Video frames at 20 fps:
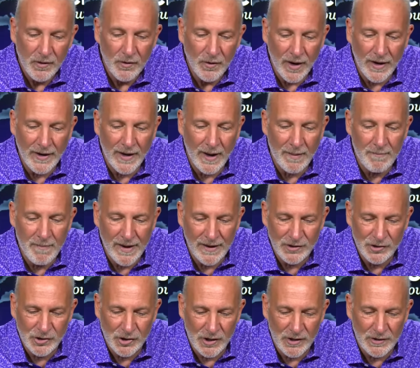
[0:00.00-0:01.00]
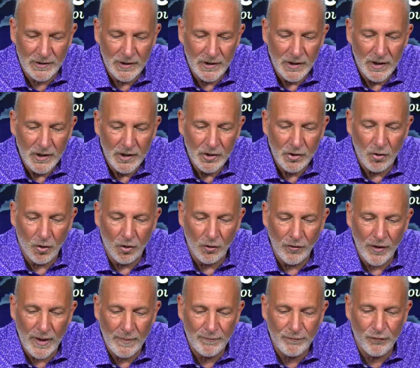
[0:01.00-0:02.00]
Right? I mentioned gold
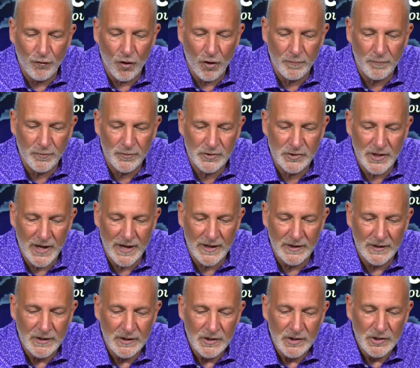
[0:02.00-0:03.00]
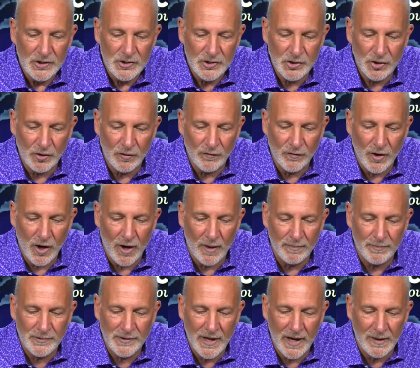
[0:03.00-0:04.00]
up 4%, silver
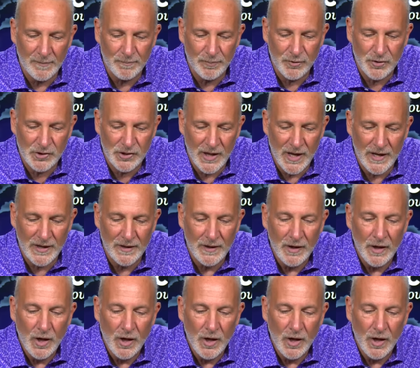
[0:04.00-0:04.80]
up 10%.